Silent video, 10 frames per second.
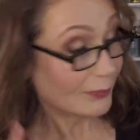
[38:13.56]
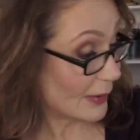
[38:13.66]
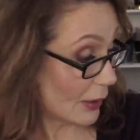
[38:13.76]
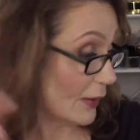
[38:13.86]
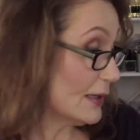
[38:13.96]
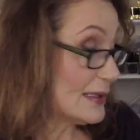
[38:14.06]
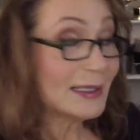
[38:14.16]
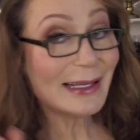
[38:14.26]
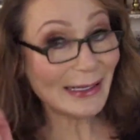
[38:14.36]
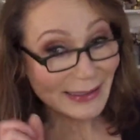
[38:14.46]
Now that's the
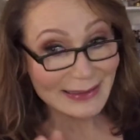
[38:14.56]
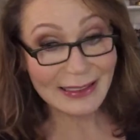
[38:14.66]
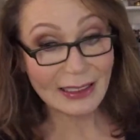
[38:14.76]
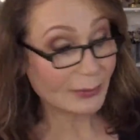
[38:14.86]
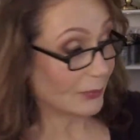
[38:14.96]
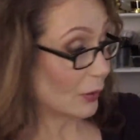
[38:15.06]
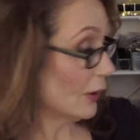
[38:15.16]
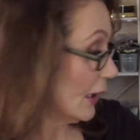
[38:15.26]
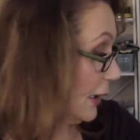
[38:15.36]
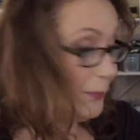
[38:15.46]
ladies kit,
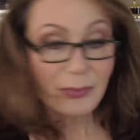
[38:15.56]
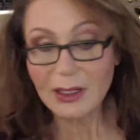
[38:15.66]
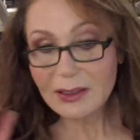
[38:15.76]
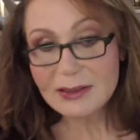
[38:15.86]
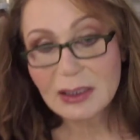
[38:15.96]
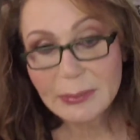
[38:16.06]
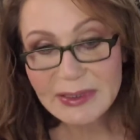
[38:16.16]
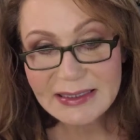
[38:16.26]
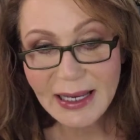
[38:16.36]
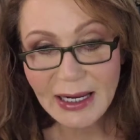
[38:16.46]
okay? So let me
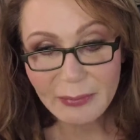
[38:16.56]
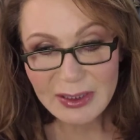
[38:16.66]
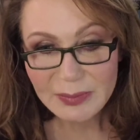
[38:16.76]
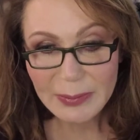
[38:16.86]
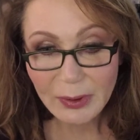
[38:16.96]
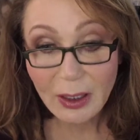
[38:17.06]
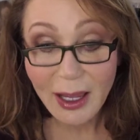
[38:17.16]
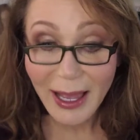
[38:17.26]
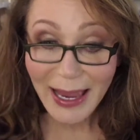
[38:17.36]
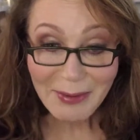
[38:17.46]
just add a bunch of people.
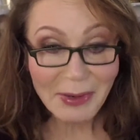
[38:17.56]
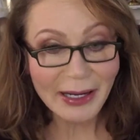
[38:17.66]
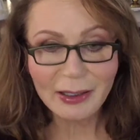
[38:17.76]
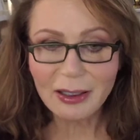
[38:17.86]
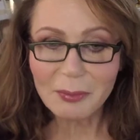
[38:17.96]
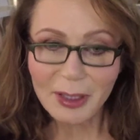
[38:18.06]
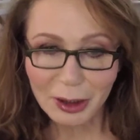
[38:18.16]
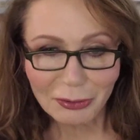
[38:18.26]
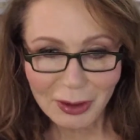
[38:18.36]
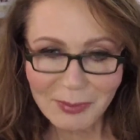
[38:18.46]
Hi Michael
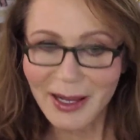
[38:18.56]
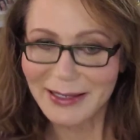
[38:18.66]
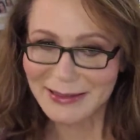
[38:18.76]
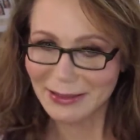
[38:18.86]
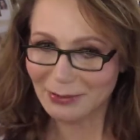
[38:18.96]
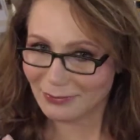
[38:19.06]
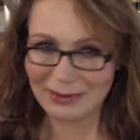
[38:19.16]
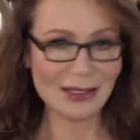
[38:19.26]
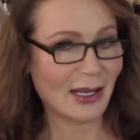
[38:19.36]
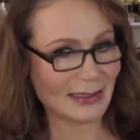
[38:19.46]
Milgram, nice to
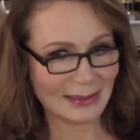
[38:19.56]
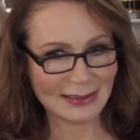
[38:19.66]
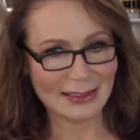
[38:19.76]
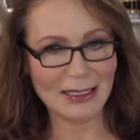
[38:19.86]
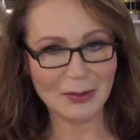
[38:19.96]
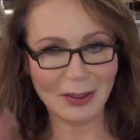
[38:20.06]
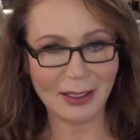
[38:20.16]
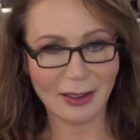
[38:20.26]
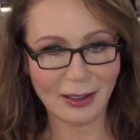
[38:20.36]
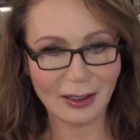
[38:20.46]
see you
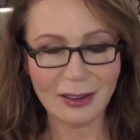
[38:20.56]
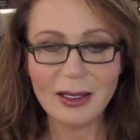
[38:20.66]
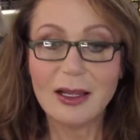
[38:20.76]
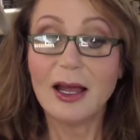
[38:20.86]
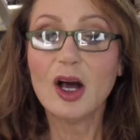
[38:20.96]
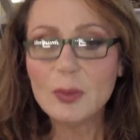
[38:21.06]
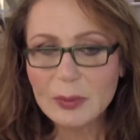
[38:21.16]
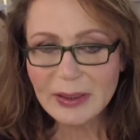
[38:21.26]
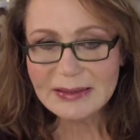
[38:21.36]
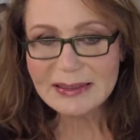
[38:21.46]
here. Hope your
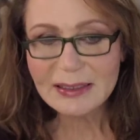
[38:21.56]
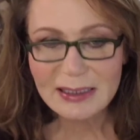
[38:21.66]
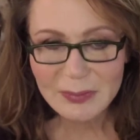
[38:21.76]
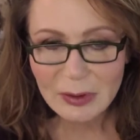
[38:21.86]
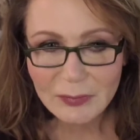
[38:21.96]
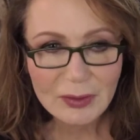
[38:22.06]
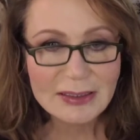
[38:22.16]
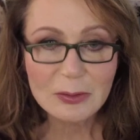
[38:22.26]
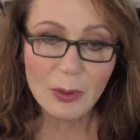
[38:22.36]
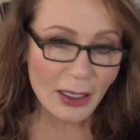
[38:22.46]
place is still as beautiful as
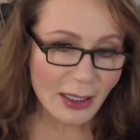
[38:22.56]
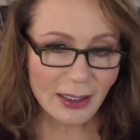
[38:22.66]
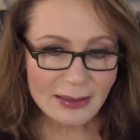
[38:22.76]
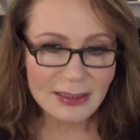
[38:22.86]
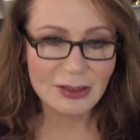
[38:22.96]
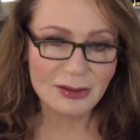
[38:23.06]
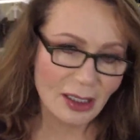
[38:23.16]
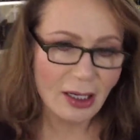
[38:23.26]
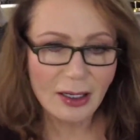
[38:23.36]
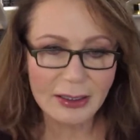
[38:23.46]
it was, and your
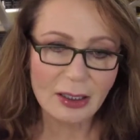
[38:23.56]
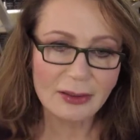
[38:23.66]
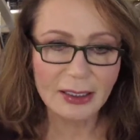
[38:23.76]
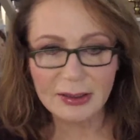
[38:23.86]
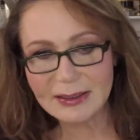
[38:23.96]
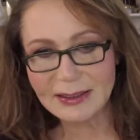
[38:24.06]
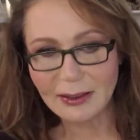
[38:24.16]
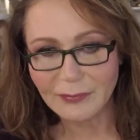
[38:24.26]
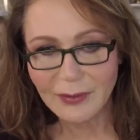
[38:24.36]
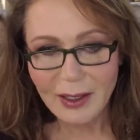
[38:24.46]
dog, and all that good
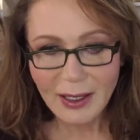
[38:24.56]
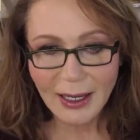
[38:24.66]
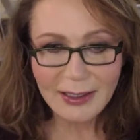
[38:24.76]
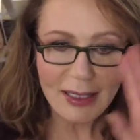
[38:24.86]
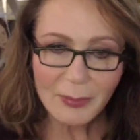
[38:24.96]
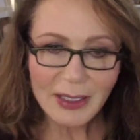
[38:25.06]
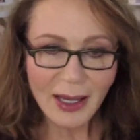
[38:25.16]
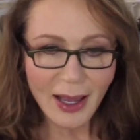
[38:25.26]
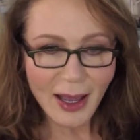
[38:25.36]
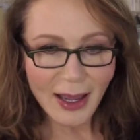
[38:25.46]
stuff. And Yemi,
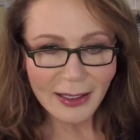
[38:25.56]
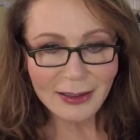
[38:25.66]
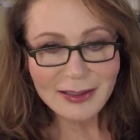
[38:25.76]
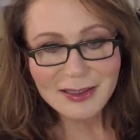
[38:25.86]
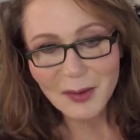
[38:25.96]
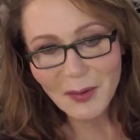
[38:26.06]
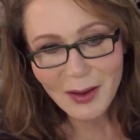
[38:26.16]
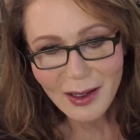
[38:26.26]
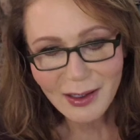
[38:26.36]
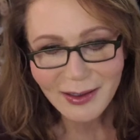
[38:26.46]
hi, and
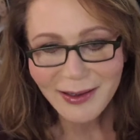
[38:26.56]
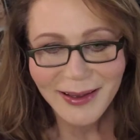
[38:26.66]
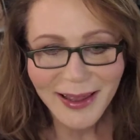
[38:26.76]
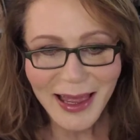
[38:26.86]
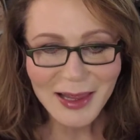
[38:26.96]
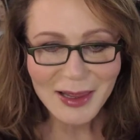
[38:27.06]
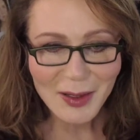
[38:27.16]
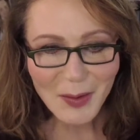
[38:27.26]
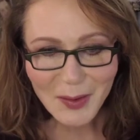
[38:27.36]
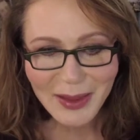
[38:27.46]
Dawn,
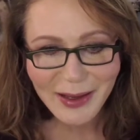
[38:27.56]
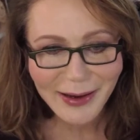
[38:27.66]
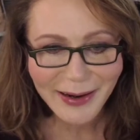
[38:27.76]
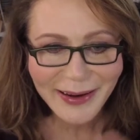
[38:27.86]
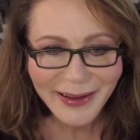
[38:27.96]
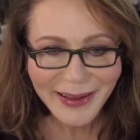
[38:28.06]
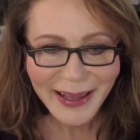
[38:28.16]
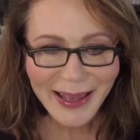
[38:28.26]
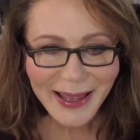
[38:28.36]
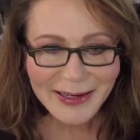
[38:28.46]
hello there.
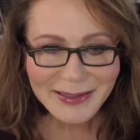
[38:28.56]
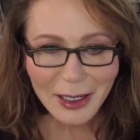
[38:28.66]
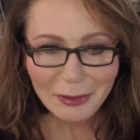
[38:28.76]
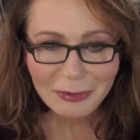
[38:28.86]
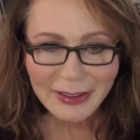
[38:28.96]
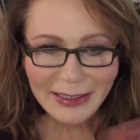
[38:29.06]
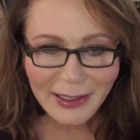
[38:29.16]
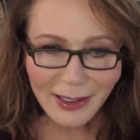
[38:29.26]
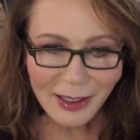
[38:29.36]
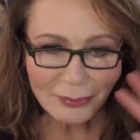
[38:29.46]
And
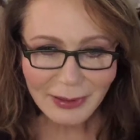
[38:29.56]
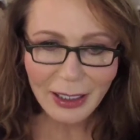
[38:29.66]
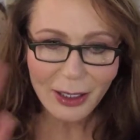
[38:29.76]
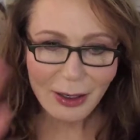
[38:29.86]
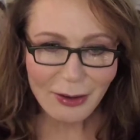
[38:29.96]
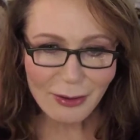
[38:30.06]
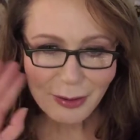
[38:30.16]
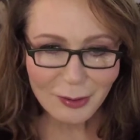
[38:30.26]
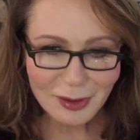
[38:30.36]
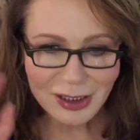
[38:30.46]
Arena,
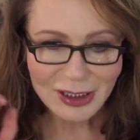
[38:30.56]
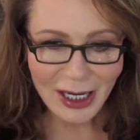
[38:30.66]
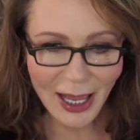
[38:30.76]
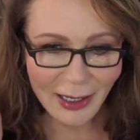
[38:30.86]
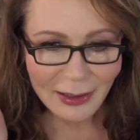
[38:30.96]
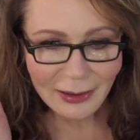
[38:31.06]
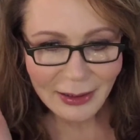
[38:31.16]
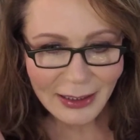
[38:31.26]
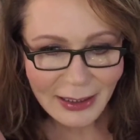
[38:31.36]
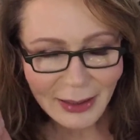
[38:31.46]
hello. Shannon
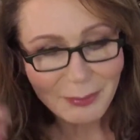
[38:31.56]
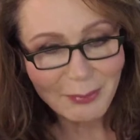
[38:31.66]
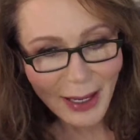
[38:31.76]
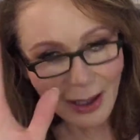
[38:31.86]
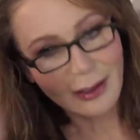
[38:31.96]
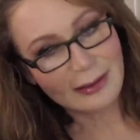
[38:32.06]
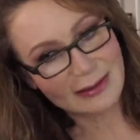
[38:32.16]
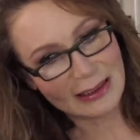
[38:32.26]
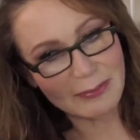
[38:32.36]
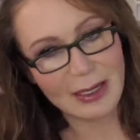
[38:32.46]
Lee, and Matt, I
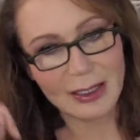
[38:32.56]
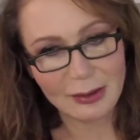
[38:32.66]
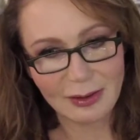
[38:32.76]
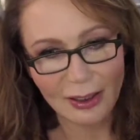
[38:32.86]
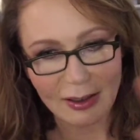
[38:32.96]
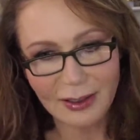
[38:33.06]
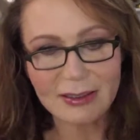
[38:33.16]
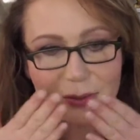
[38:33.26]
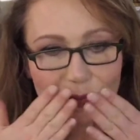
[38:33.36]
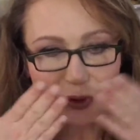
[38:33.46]
see Matt, you're there.
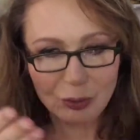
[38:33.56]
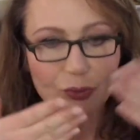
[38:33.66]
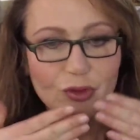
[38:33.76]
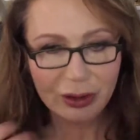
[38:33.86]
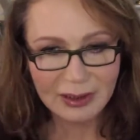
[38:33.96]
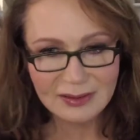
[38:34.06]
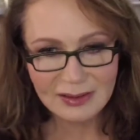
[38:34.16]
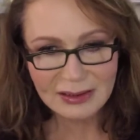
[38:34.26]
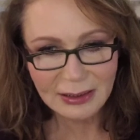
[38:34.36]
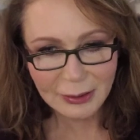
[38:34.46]
Nice
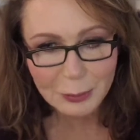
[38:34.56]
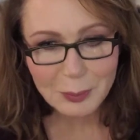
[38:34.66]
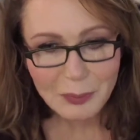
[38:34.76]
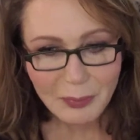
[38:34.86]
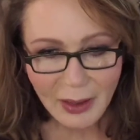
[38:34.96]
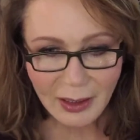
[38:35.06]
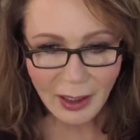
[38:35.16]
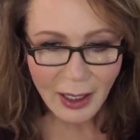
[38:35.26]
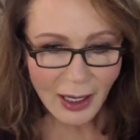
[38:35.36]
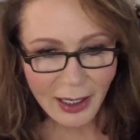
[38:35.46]
kisses to you. And
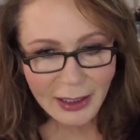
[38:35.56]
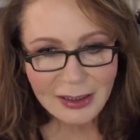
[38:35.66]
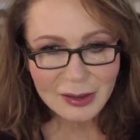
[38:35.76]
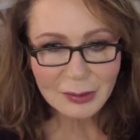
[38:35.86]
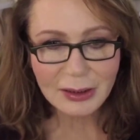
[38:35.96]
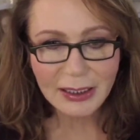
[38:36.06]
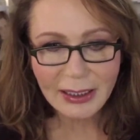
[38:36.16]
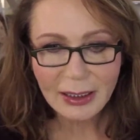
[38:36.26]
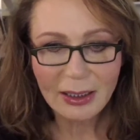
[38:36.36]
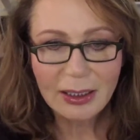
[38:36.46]
hi,
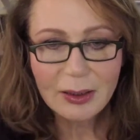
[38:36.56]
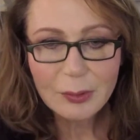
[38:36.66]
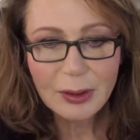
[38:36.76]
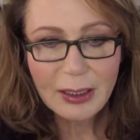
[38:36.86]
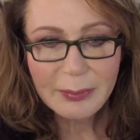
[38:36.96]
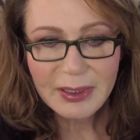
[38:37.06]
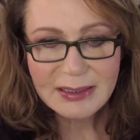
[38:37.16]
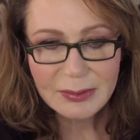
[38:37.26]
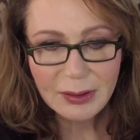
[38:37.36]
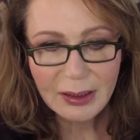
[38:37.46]
Julie. Who did I miss?